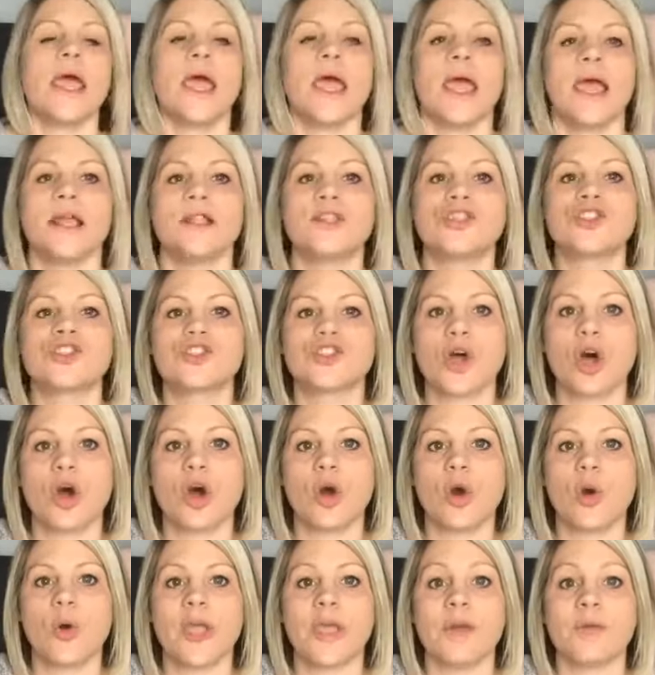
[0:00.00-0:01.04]
And
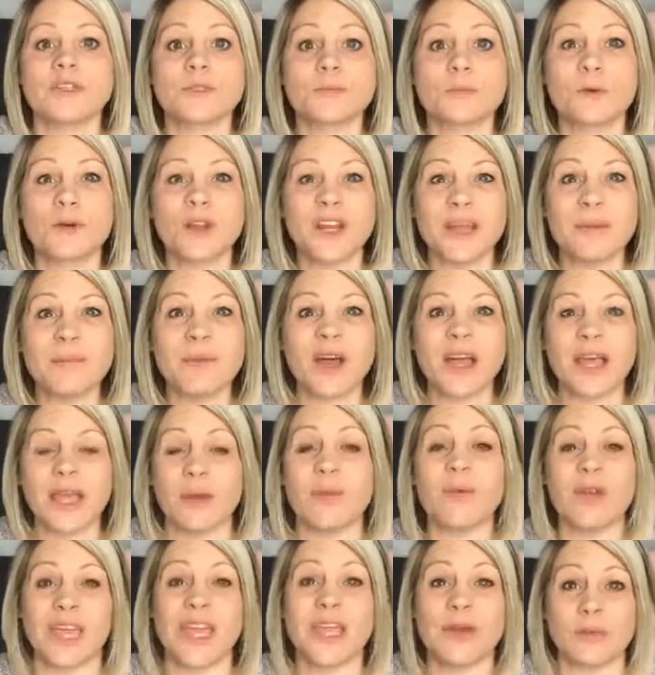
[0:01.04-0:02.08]
so it was pretty much,
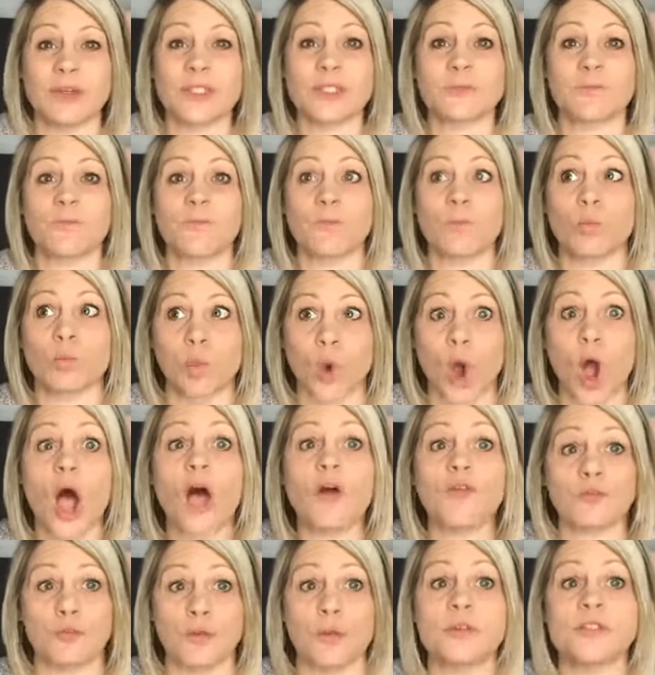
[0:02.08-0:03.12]
it was
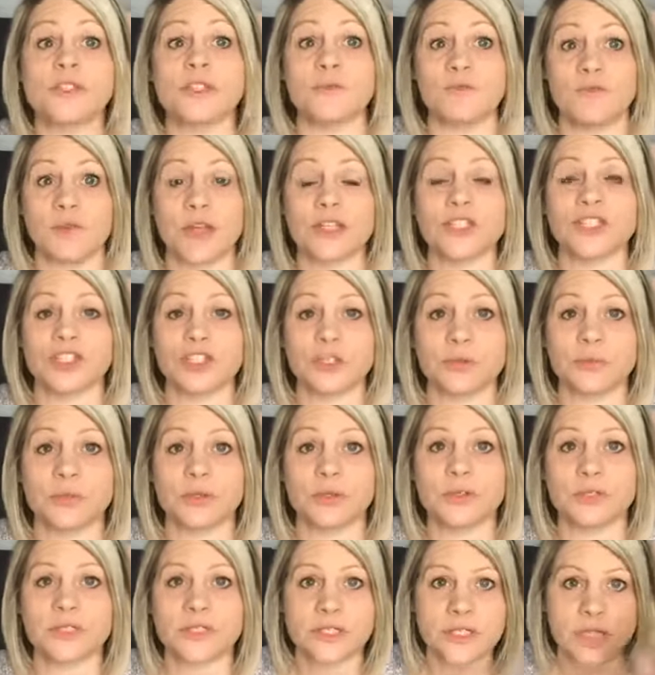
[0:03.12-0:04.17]
raw fruits and
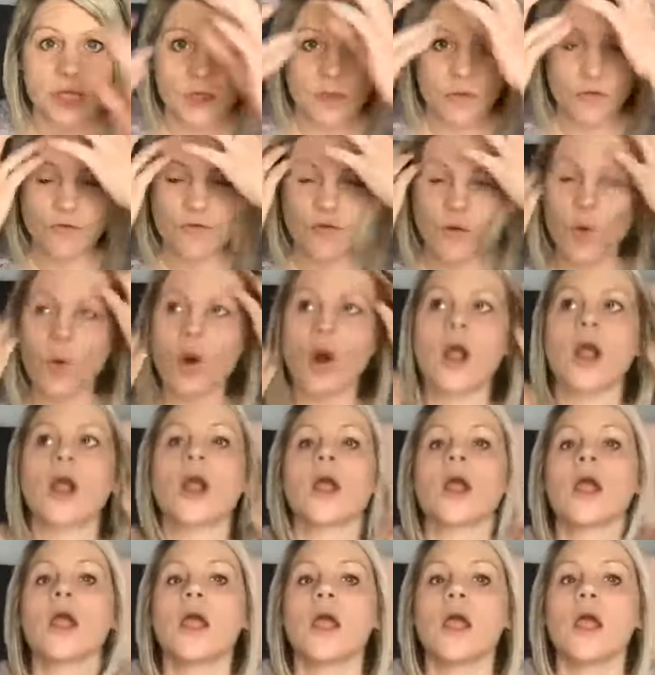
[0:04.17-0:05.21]
vegetables
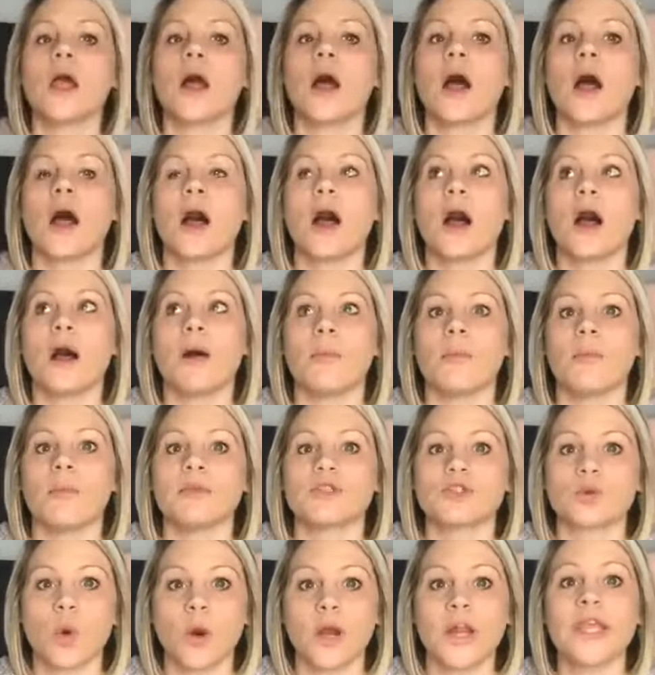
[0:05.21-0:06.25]
for
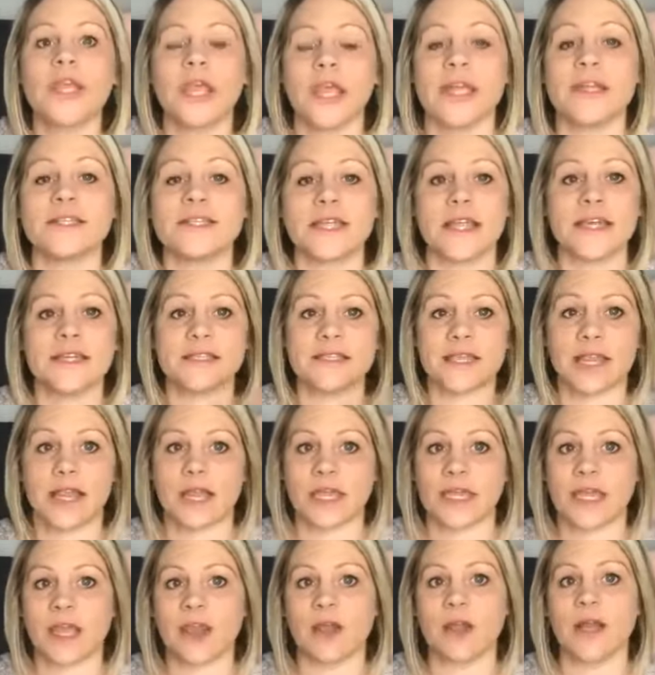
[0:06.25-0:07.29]
28 days that I
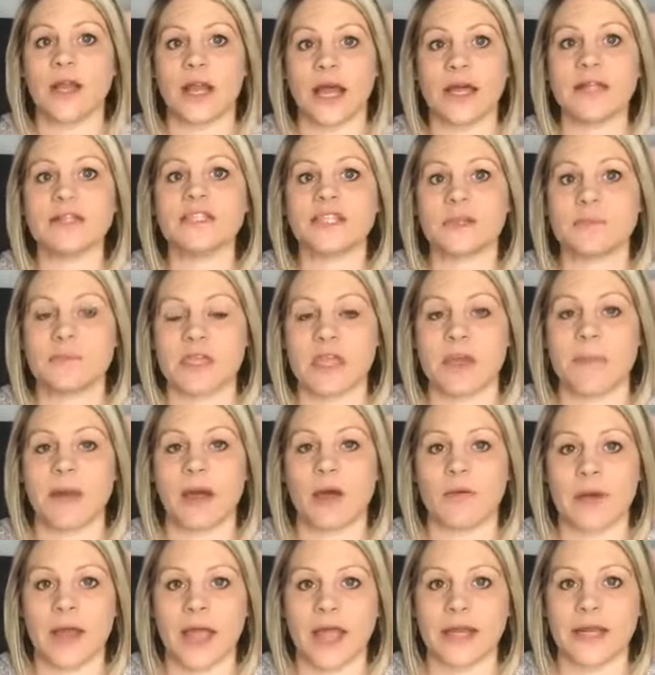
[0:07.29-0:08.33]
carried on to be
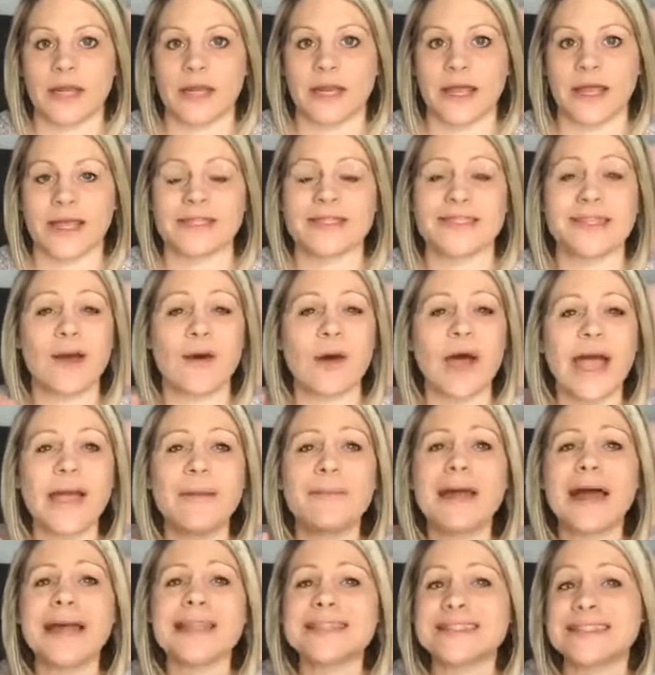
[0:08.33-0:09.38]
about 90 days. Now, I'm
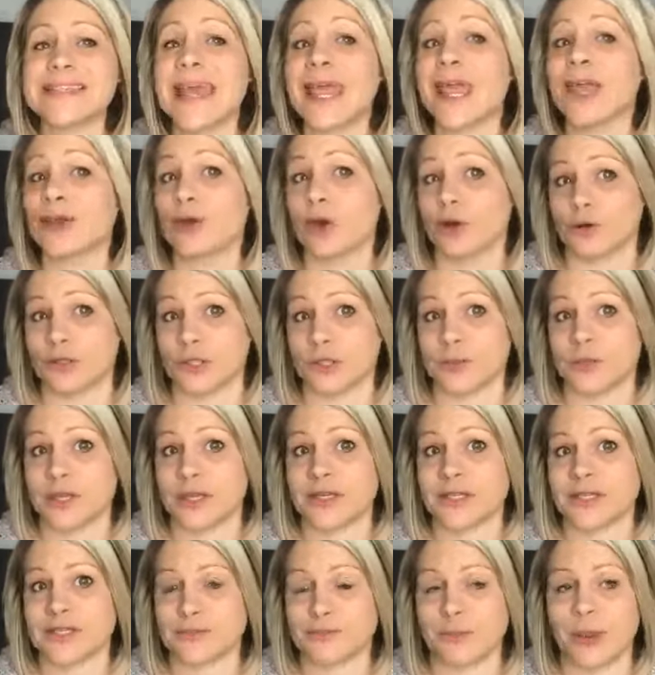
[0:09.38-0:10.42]
not saying go do
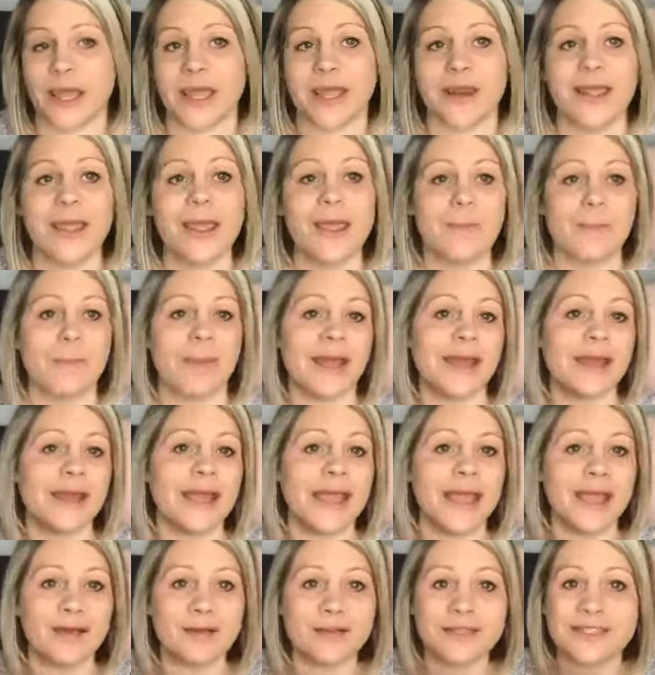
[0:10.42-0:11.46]
this, right? My
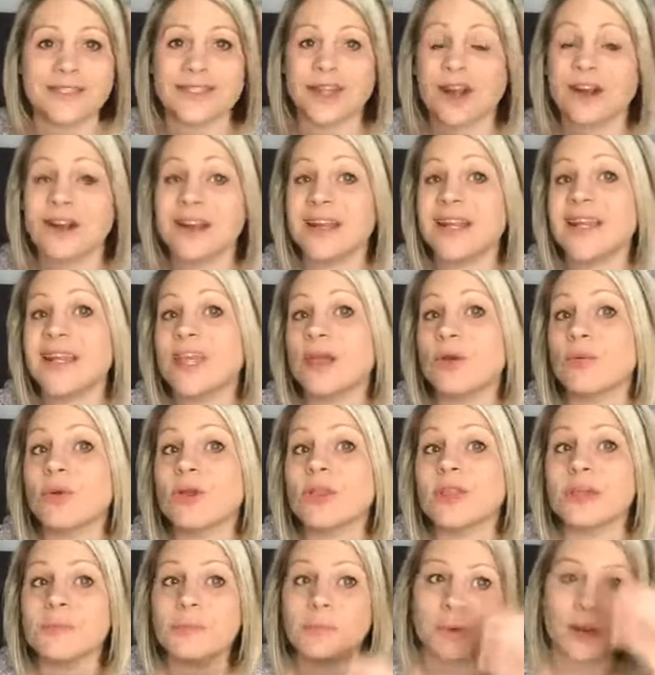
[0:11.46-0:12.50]
nails started to get
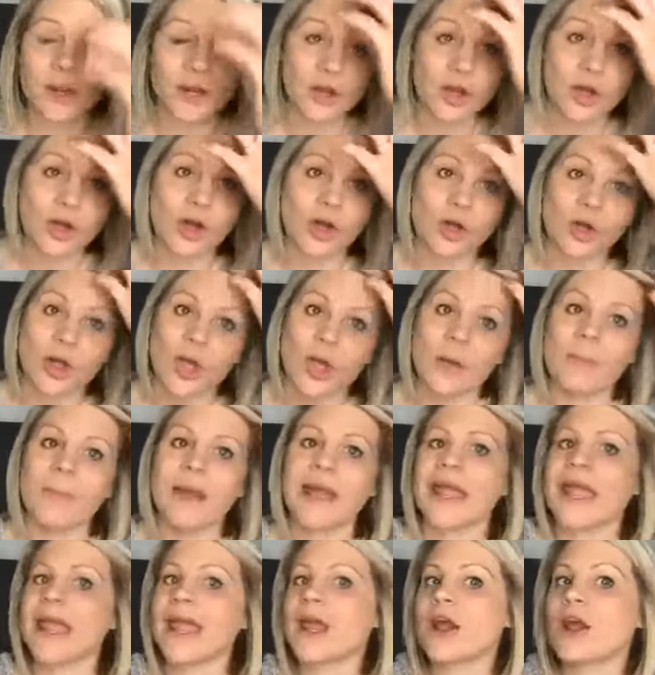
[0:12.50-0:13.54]
really brittle.
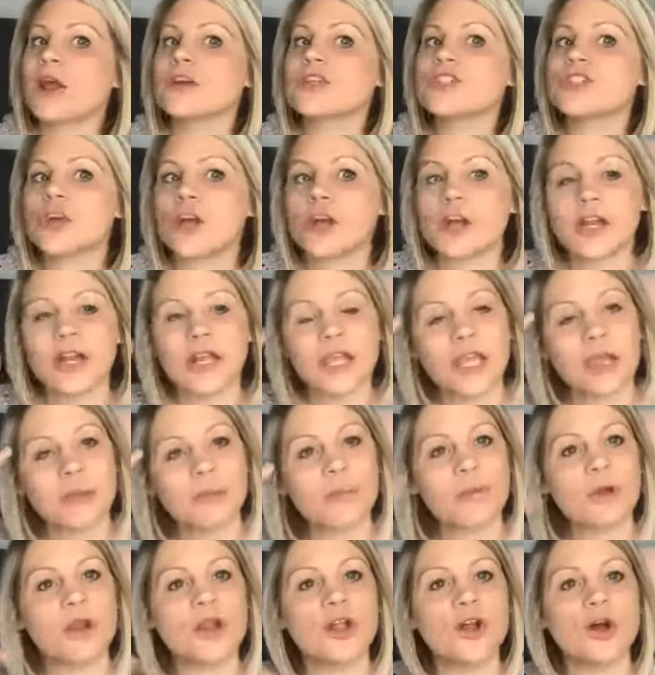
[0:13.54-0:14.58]
My hair started to get
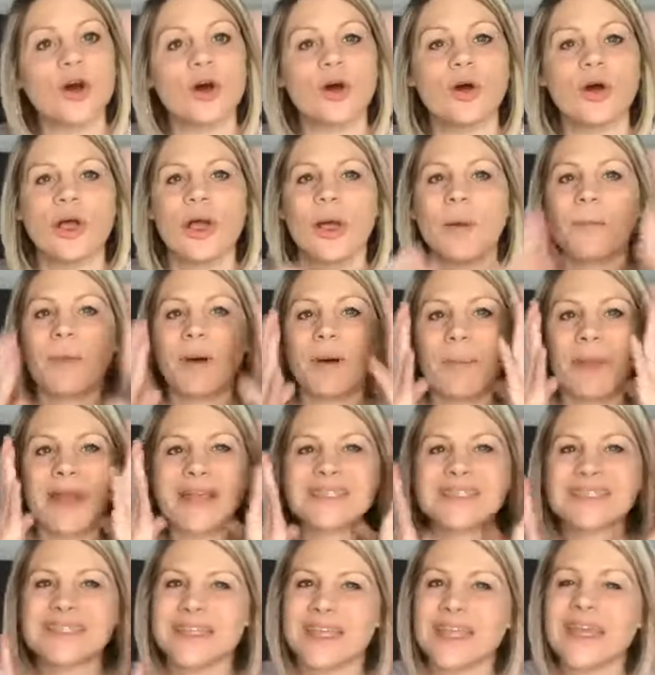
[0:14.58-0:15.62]
brittle, but my
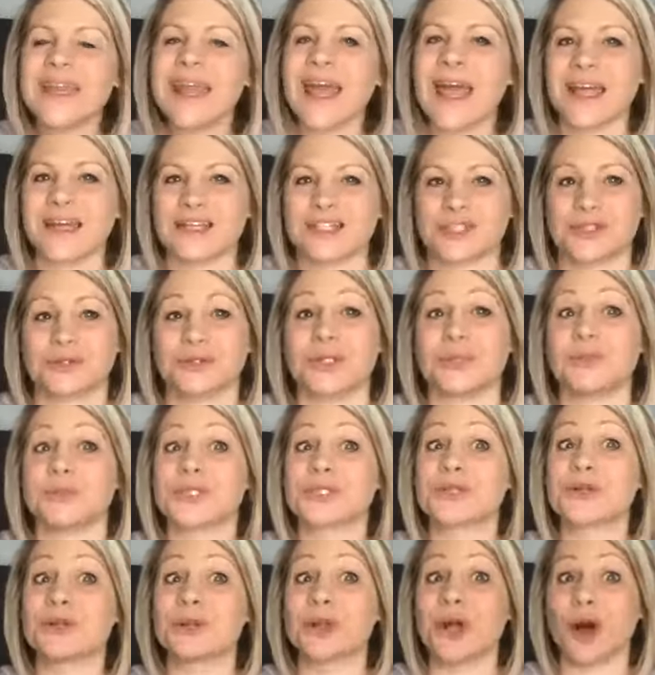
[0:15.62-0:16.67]
skin actually
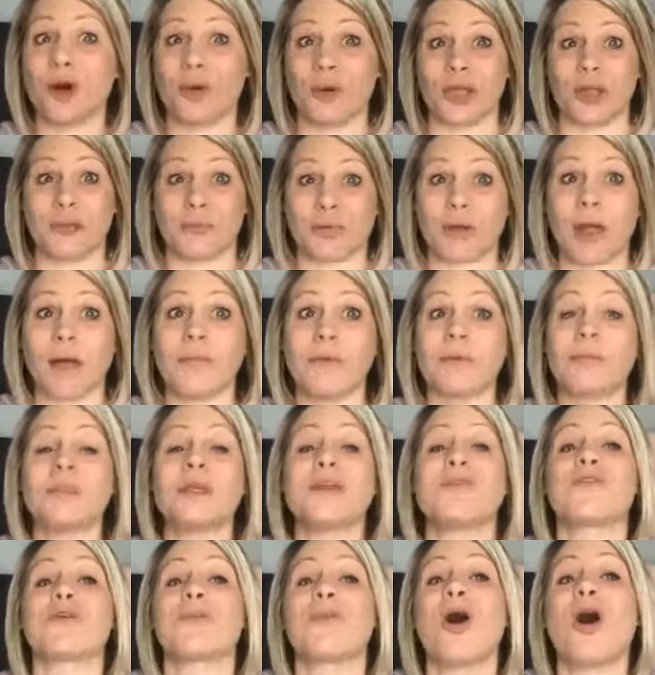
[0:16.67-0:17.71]
was glowing,
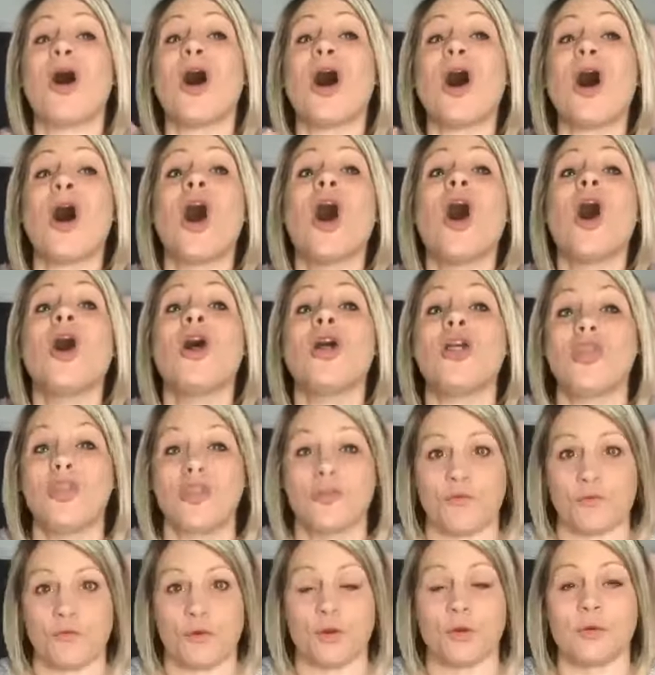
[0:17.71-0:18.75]
probably from all of
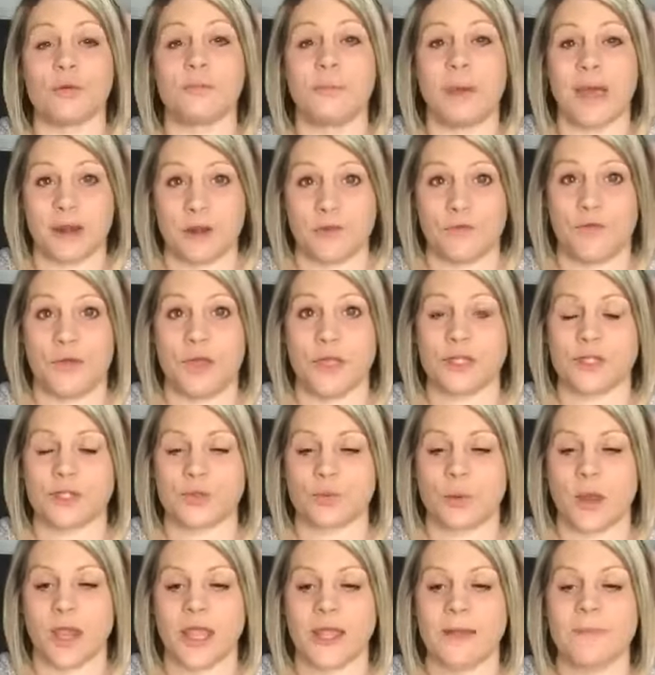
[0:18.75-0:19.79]
the fruit
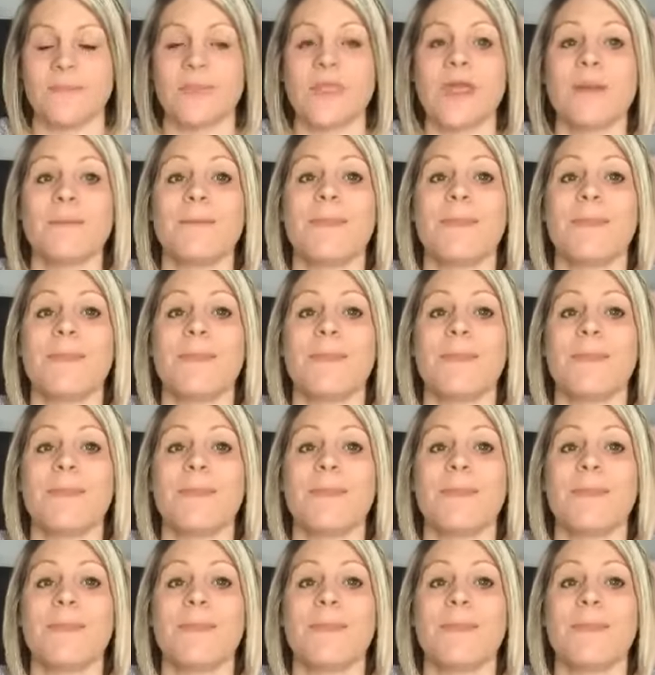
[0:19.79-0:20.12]
benefits, right?